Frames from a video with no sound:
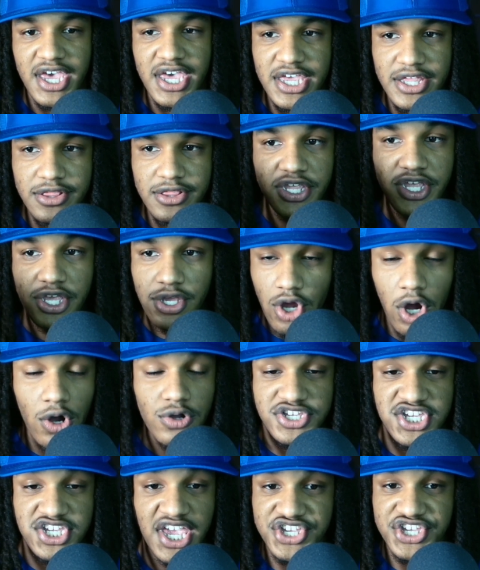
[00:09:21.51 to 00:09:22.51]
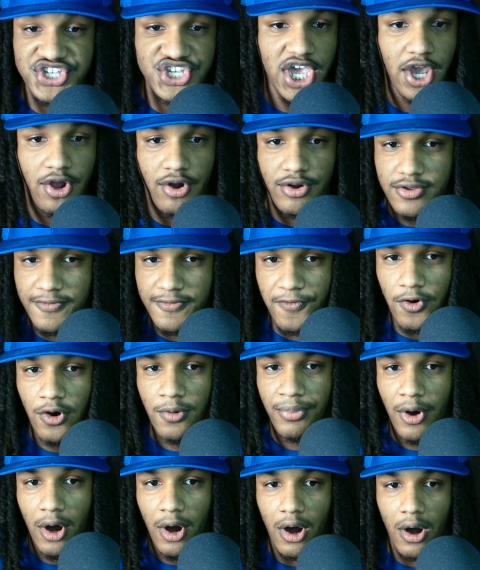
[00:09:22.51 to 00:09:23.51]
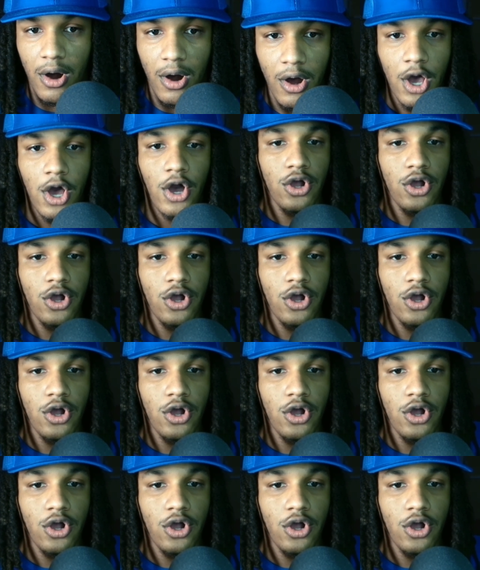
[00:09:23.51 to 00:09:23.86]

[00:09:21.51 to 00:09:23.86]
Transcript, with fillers: Nico takes care of the football.